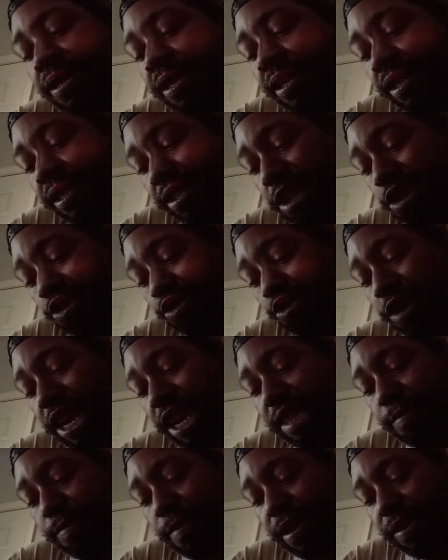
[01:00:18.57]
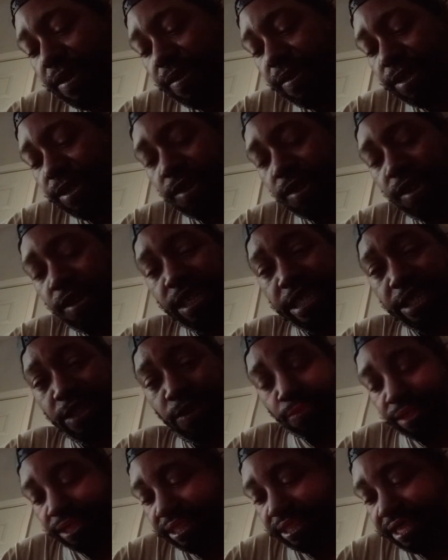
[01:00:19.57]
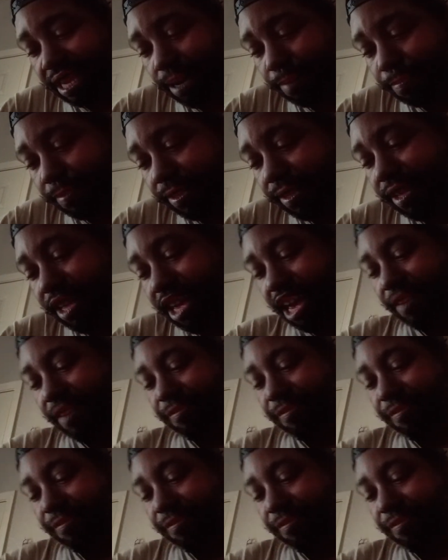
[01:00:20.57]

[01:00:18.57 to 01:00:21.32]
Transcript: The transmitter is also in Tampa at